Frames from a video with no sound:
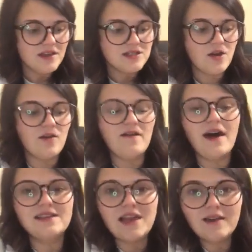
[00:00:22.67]
So if
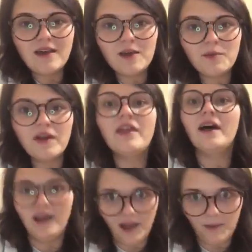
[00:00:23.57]
I sound out of breath,
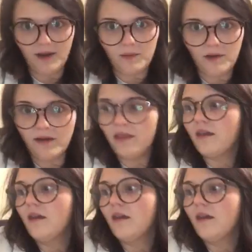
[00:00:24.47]
I am out of breath.